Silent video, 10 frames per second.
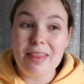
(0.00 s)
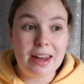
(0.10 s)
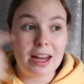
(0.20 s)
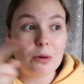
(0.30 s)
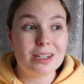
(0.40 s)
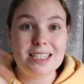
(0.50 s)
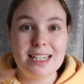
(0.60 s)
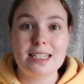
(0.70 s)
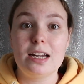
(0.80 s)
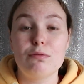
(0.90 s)
and then I go into
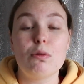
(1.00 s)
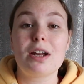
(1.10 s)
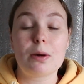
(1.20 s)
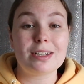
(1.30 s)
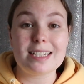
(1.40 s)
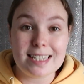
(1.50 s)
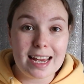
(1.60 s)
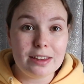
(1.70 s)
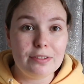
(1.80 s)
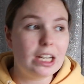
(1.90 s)
detail of what I want to
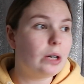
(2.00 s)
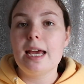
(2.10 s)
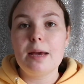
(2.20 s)
say in the video.